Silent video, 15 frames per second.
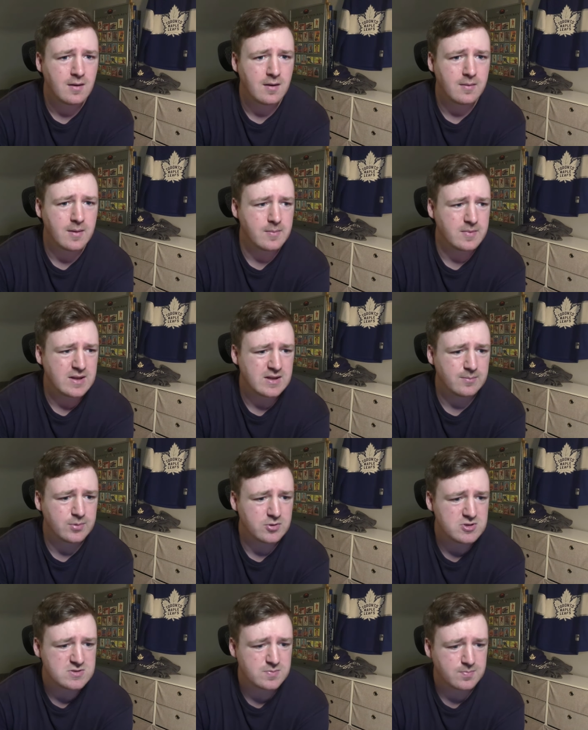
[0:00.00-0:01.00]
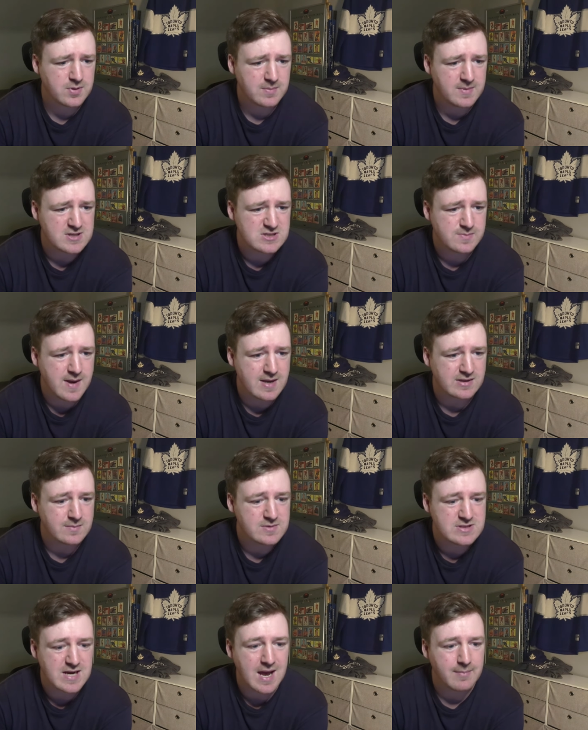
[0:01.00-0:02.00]
the Blues pretty much spanked
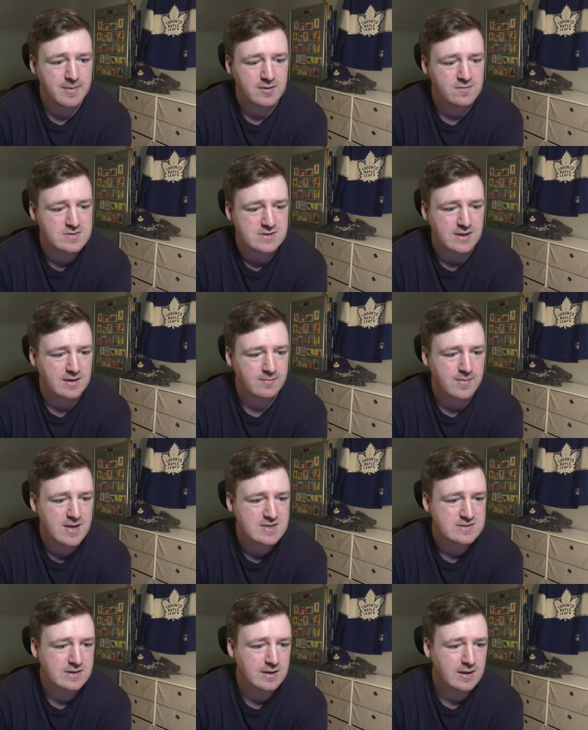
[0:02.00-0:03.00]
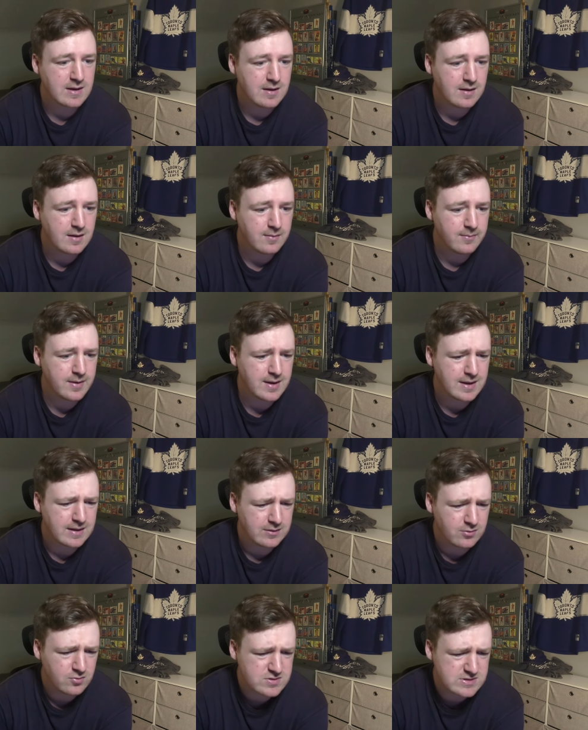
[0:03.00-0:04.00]
them. Chapman was, like, amazing.
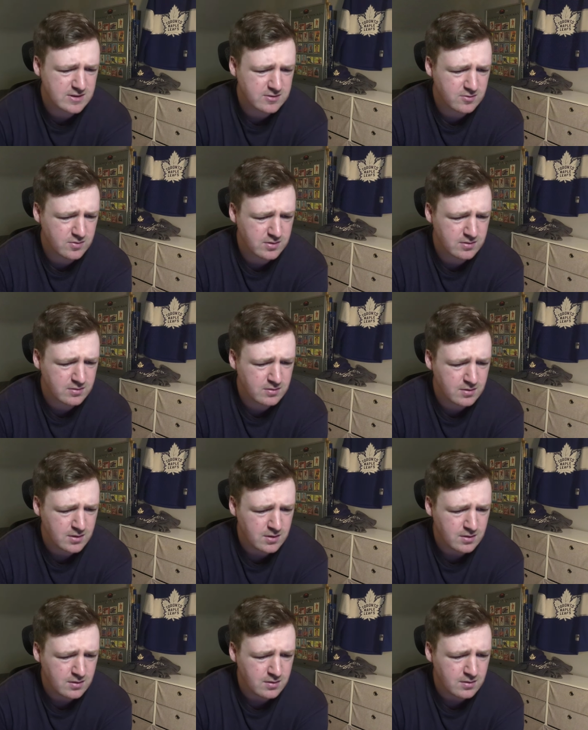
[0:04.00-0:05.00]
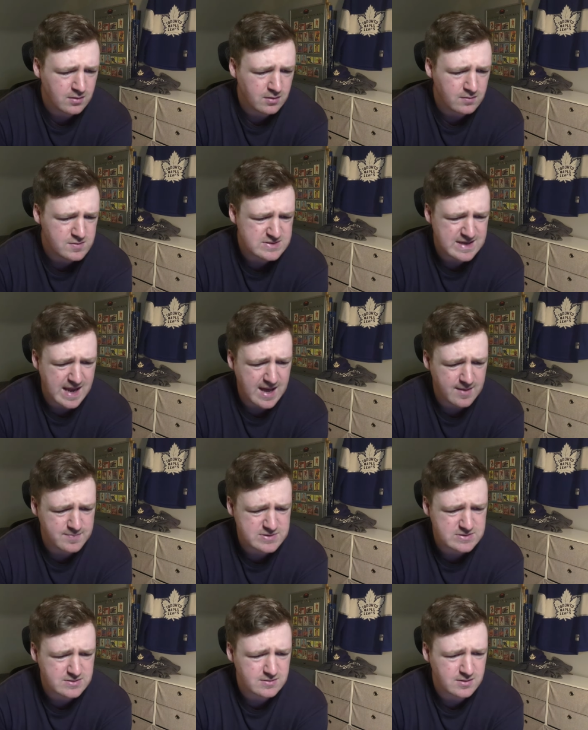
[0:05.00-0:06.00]
And who was the other one? Was it
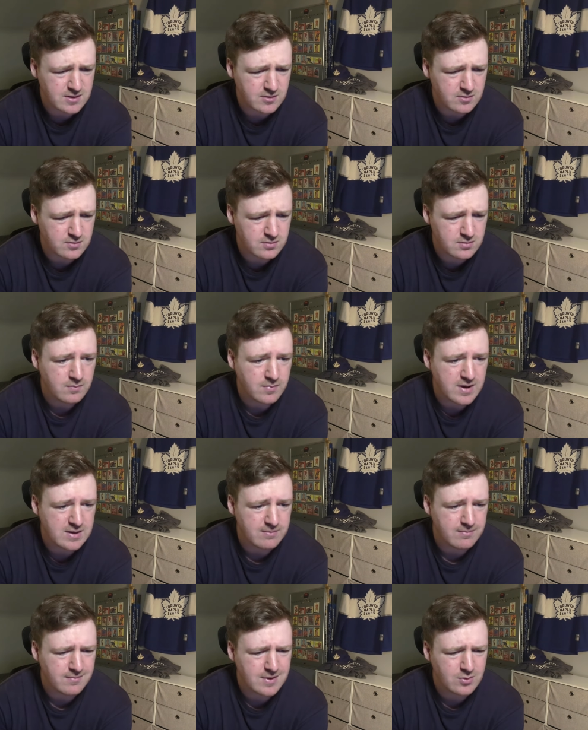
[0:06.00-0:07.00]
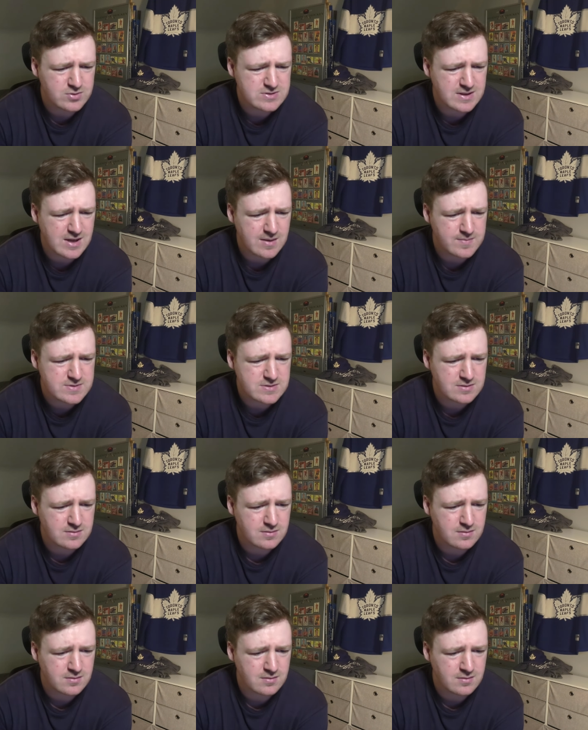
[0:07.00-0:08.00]
Apps? No. Was it Apps?
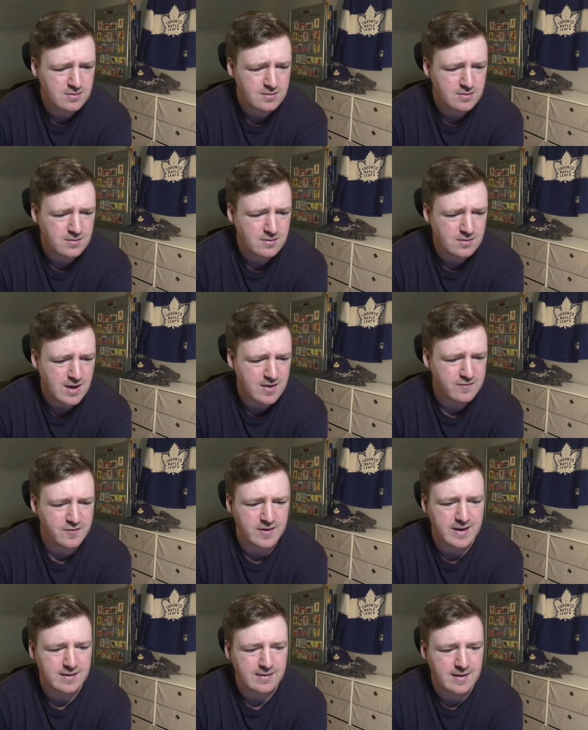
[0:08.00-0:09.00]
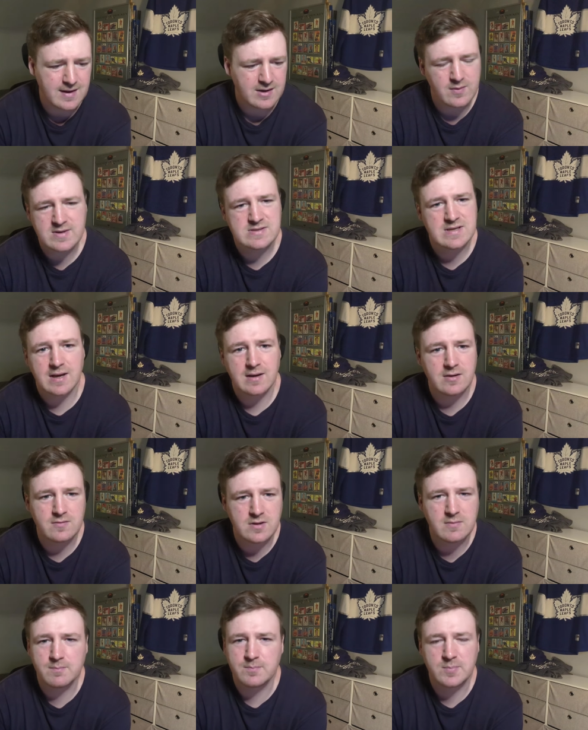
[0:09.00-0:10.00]
I forget. Anyways, yeah,
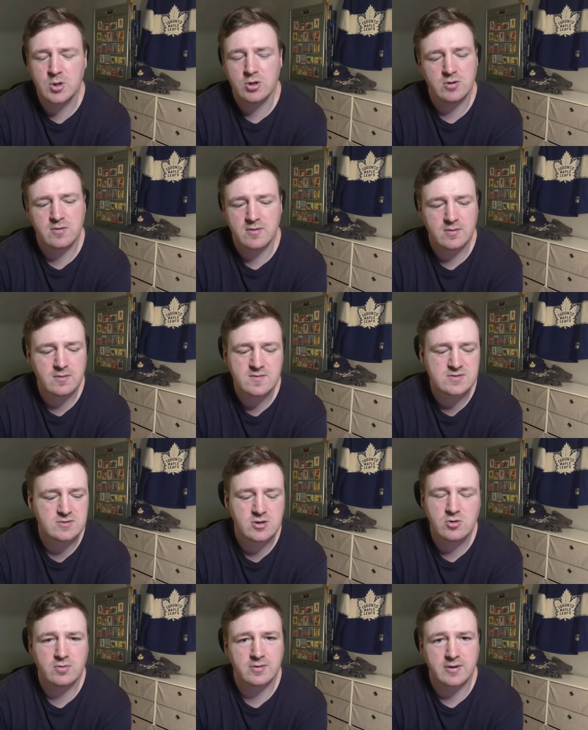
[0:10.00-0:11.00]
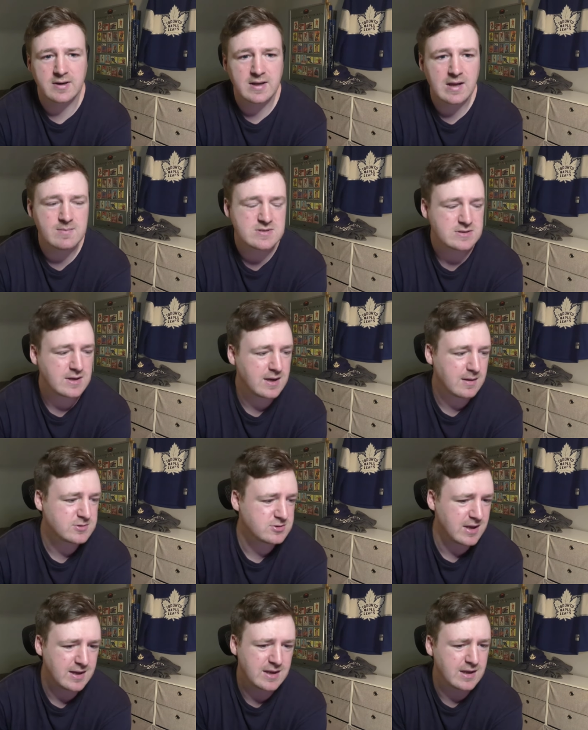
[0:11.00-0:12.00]
it was two really good games. So
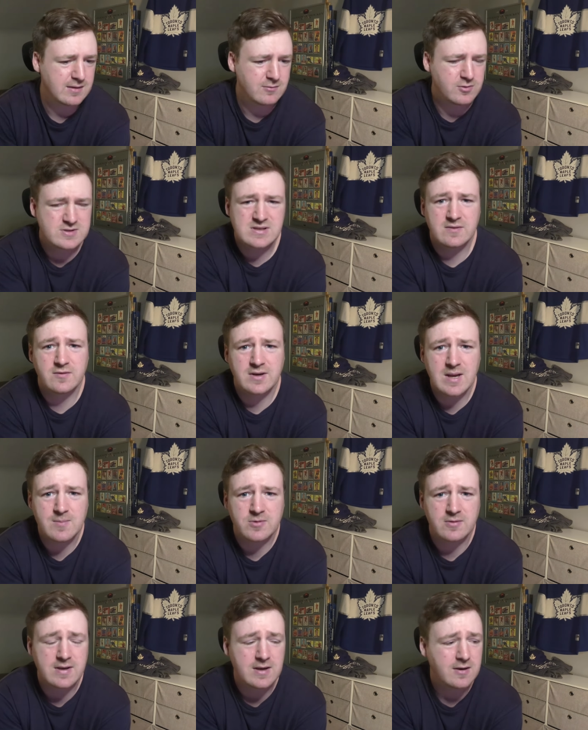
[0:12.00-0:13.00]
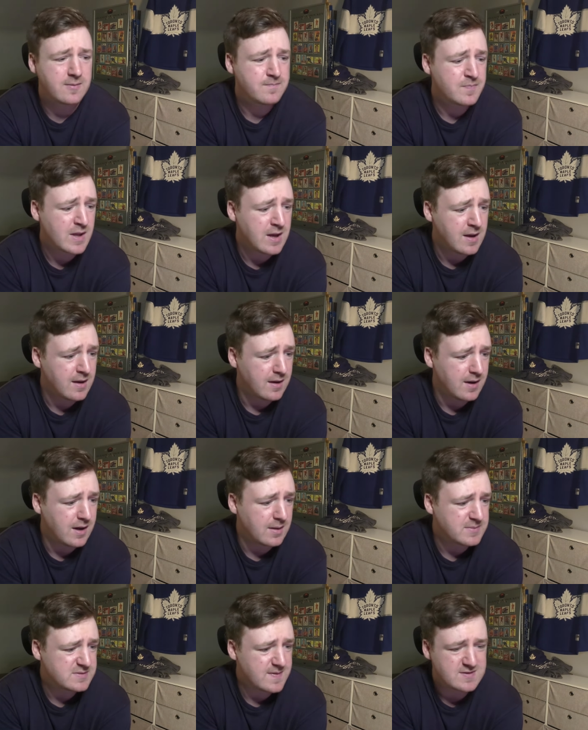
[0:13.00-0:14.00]
yeah, we're excited for Game 3 here,
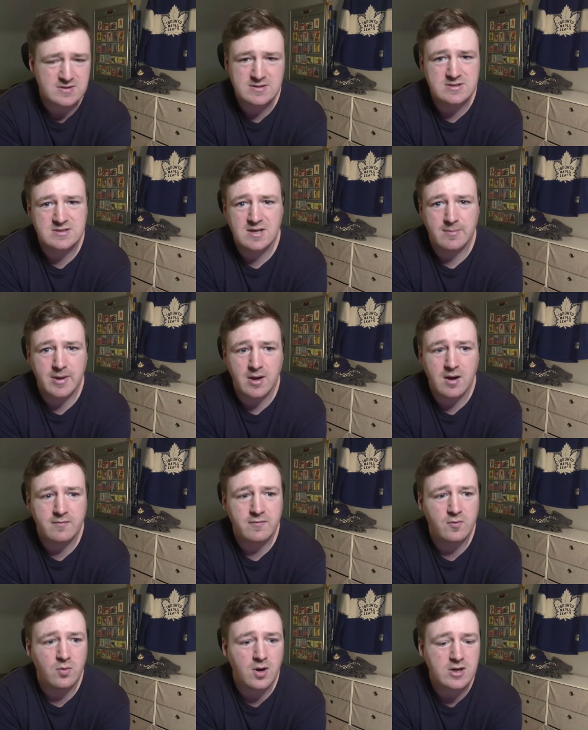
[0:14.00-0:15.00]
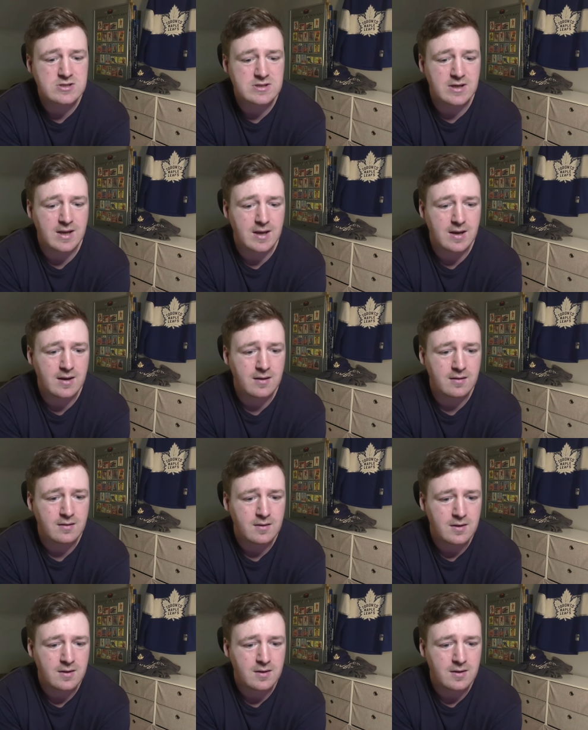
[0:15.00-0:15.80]
especially just coming off of watching the